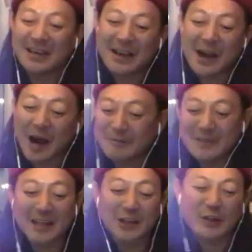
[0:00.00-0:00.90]
I'm
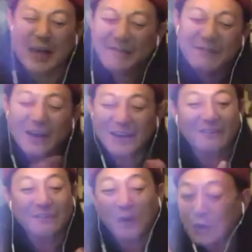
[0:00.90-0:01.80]
telling you, that fucking
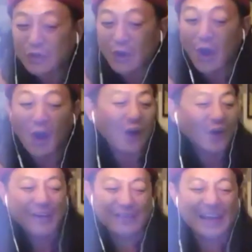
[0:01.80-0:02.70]
phone call,
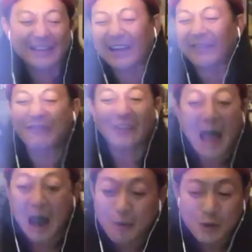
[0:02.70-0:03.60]
that like
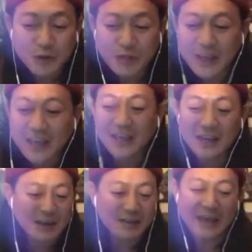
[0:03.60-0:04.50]
flower thing,
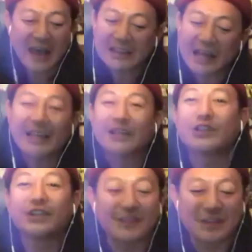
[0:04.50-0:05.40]
that like
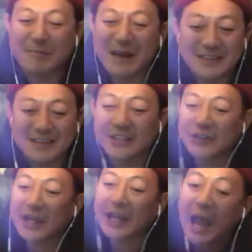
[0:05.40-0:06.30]
just message
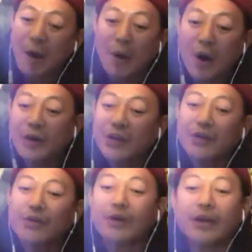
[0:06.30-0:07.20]
like, how are
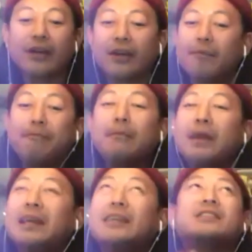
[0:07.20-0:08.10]
you,
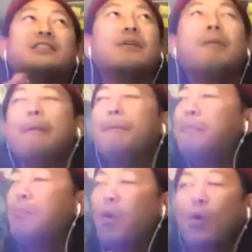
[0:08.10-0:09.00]
means
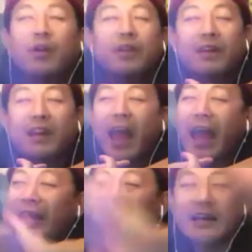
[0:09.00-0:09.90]
more than
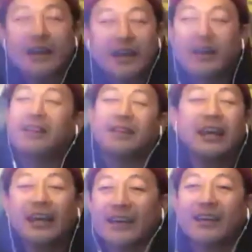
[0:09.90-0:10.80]

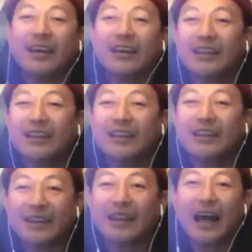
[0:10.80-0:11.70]
anything in
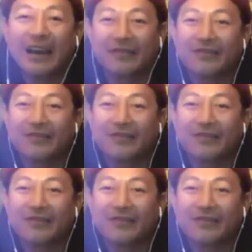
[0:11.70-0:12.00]
life.